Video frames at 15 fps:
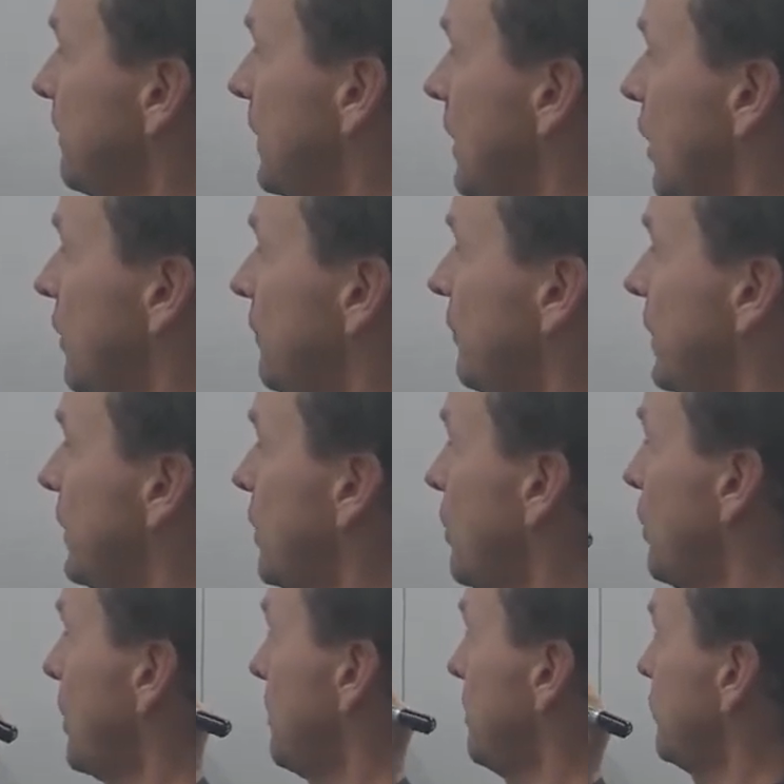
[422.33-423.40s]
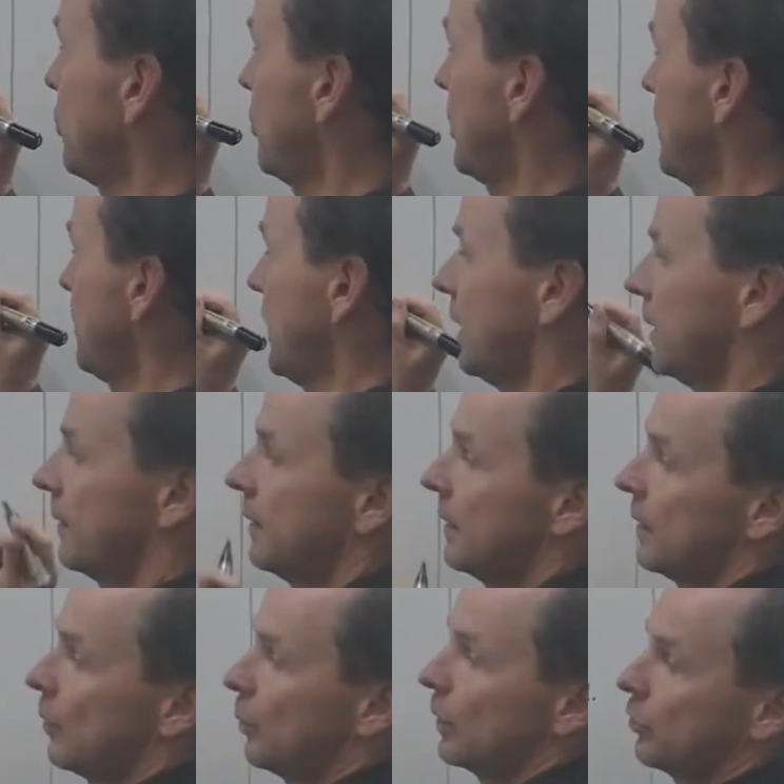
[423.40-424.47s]
Hopefully you know what I'm talking about.
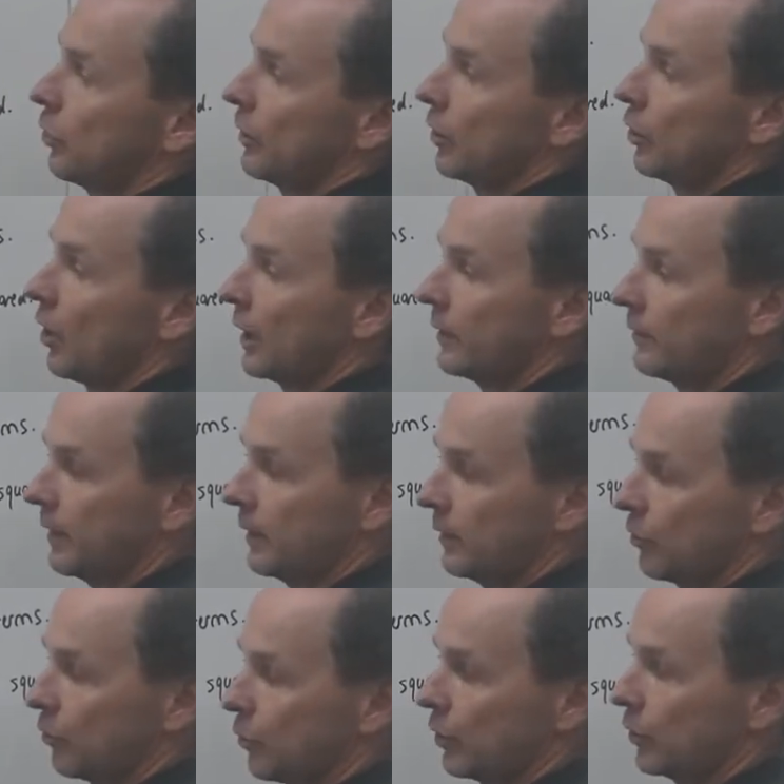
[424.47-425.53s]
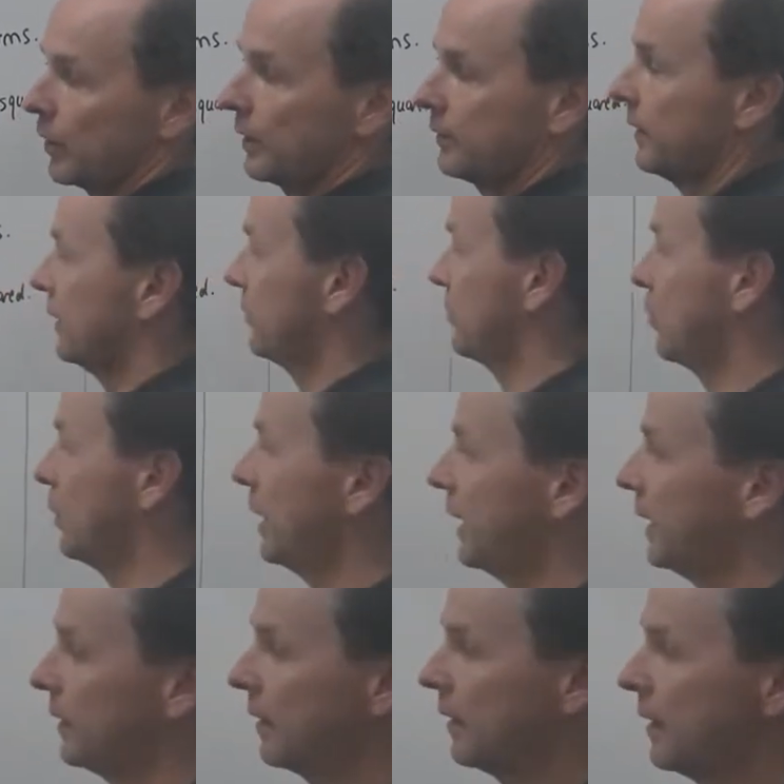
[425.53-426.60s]
We turn the 19 into root 19
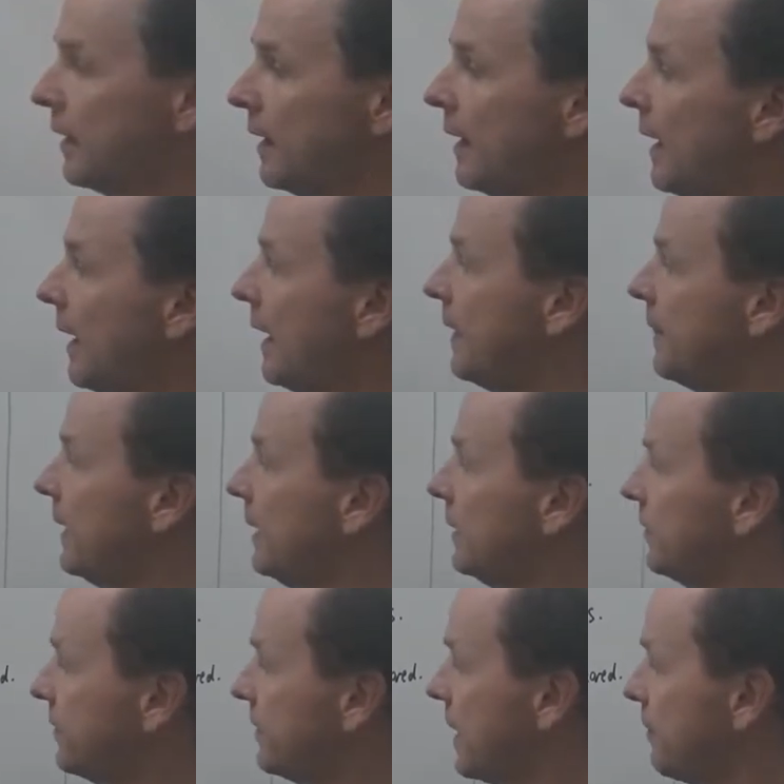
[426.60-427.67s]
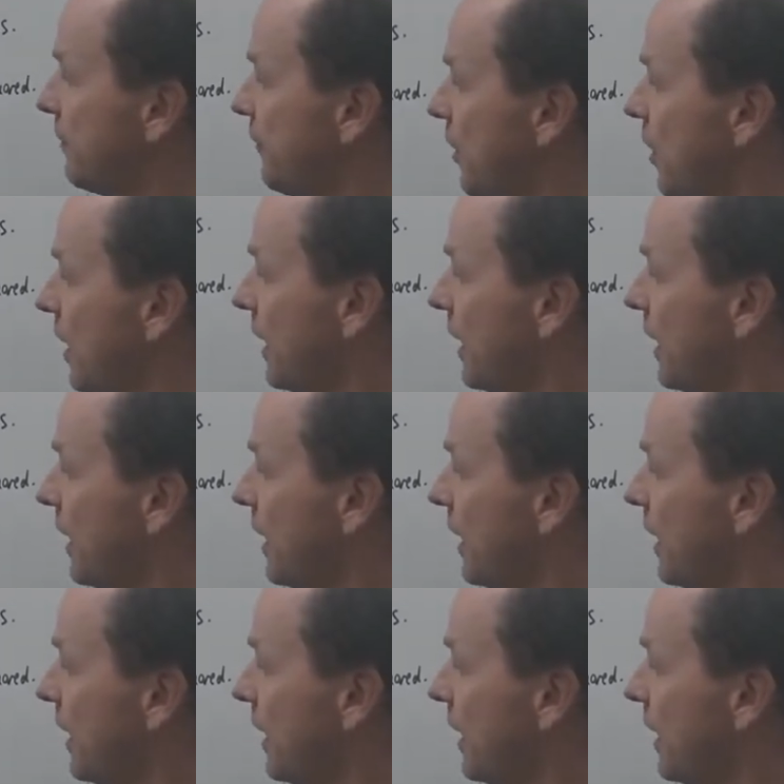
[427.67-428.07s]
squared. And then step 5,